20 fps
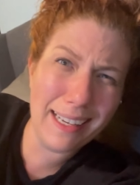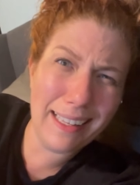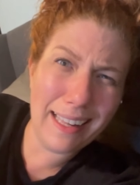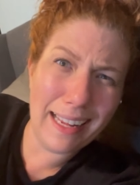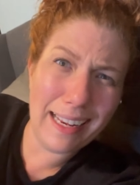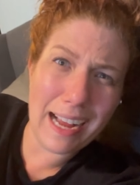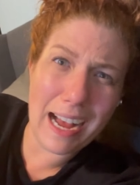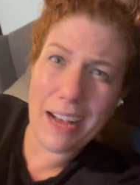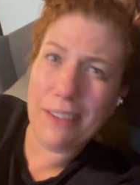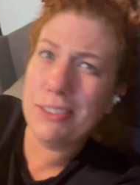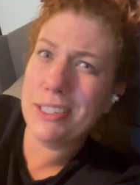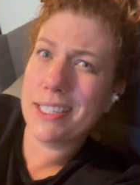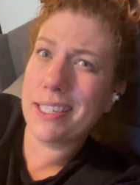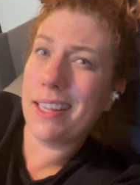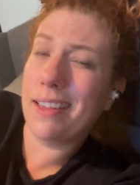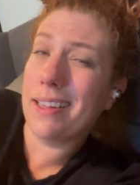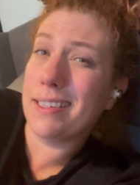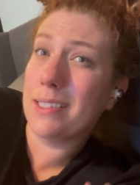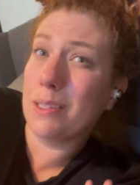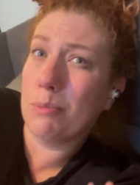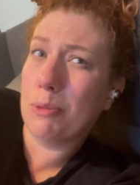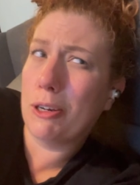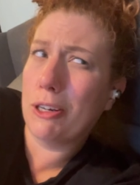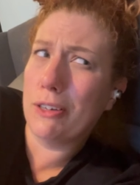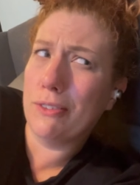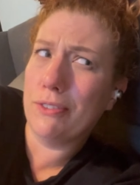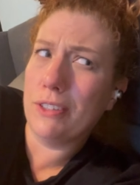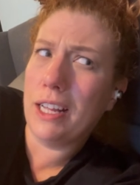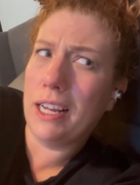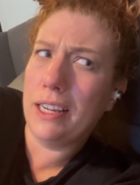Like, obviously that's a part
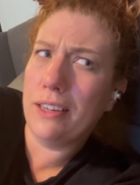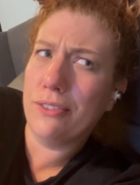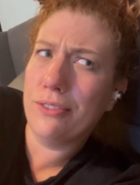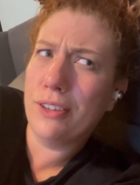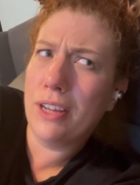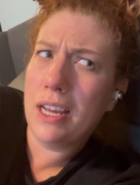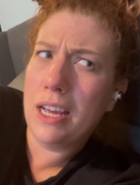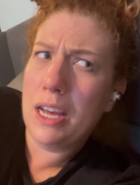of life,